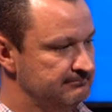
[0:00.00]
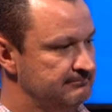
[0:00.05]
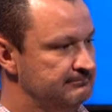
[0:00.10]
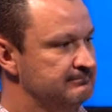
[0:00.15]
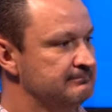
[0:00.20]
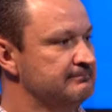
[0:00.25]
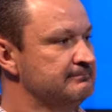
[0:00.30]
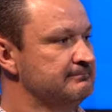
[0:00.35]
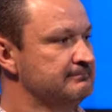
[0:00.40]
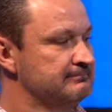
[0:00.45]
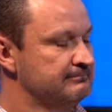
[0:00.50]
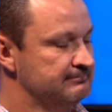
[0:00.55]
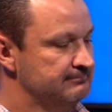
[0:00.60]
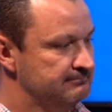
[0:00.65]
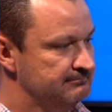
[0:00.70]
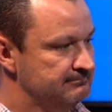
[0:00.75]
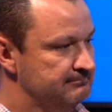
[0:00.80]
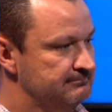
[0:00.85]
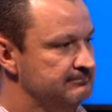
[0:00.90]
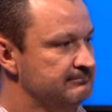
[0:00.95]

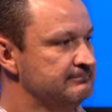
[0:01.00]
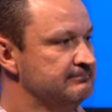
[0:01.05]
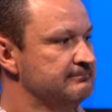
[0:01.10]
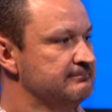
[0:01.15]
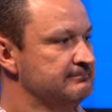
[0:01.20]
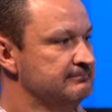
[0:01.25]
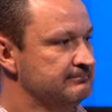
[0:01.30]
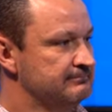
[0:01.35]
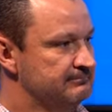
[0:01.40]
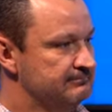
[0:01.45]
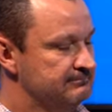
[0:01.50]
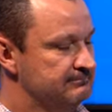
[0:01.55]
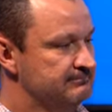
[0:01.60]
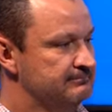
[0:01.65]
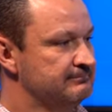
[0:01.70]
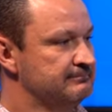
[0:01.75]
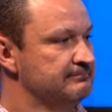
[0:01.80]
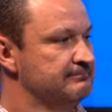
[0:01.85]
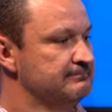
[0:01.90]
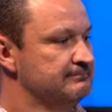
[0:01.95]

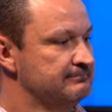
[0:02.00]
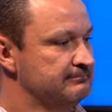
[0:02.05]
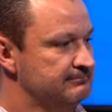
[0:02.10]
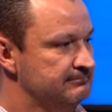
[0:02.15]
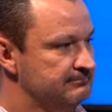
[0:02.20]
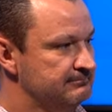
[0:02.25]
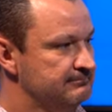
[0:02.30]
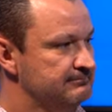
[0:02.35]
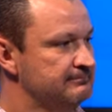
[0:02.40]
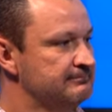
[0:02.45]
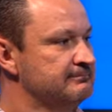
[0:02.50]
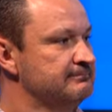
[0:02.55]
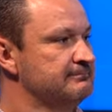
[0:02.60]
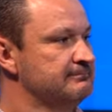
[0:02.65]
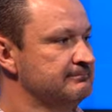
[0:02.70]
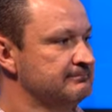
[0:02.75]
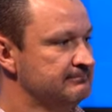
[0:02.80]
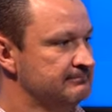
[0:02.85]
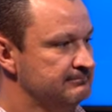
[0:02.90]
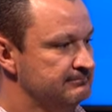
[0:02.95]

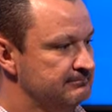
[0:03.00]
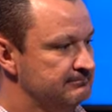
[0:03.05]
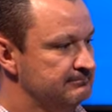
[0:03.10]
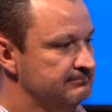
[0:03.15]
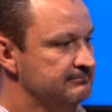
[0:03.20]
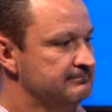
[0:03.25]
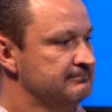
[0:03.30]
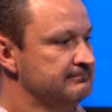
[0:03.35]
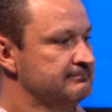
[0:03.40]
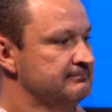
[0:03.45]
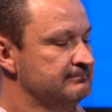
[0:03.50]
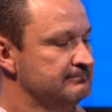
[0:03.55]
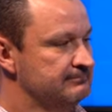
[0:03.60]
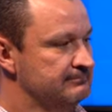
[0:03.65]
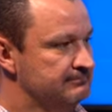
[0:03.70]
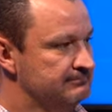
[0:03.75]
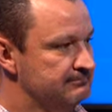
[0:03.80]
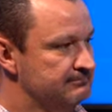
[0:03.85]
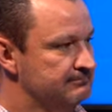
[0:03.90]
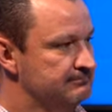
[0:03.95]

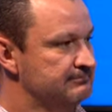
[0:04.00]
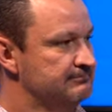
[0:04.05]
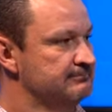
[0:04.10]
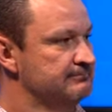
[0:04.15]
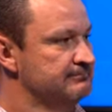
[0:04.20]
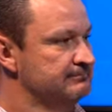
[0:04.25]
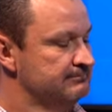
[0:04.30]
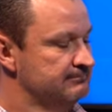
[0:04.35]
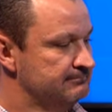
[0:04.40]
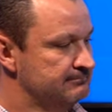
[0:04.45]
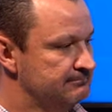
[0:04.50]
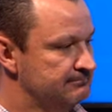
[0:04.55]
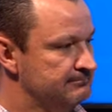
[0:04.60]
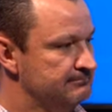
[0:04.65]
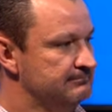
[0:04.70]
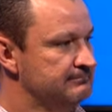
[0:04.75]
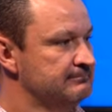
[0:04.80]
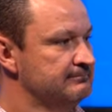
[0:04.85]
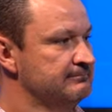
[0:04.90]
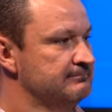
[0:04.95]

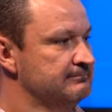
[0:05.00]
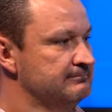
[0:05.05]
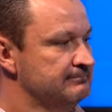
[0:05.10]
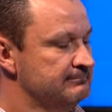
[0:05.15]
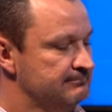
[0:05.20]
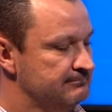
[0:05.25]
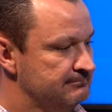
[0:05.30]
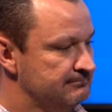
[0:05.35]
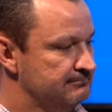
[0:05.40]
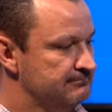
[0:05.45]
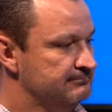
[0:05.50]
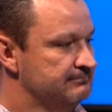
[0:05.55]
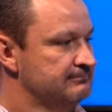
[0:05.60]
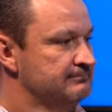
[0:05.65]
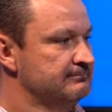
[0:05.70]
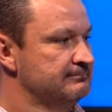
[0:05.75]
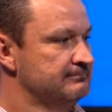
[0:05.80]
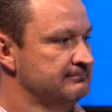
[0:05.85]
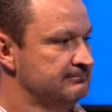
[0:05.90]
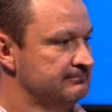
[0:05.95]

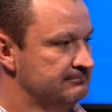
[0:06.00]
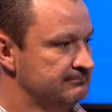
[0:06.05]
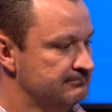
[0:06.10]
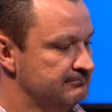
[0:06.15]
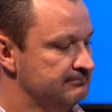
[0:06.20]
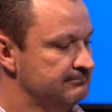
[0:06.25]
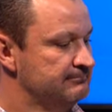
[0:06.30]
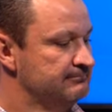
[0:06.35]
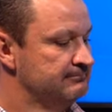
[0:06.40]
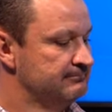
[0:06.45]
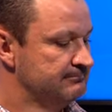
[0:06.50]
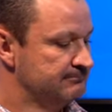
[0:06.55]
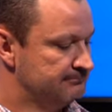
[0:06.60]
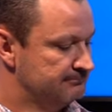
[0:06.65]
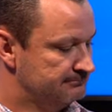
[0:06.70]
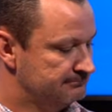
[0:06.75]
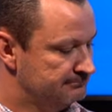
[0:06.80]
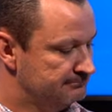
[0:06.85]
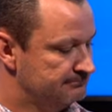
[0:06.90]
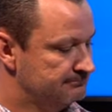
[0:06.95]

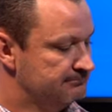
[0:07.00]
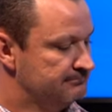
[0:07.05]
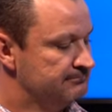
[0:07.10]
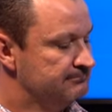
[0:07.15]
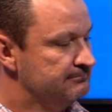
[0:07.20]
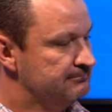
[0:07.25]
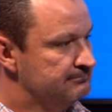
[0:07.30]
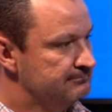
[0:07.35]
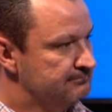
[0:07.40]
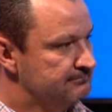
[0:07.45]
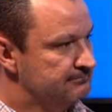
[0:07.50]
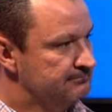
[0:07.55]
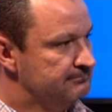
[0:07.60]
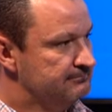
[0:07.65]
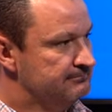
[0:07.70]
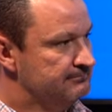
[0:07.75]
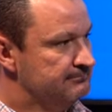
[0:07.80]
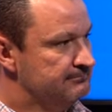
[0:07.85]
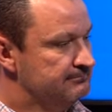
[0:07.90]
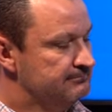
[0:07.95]
[no speech]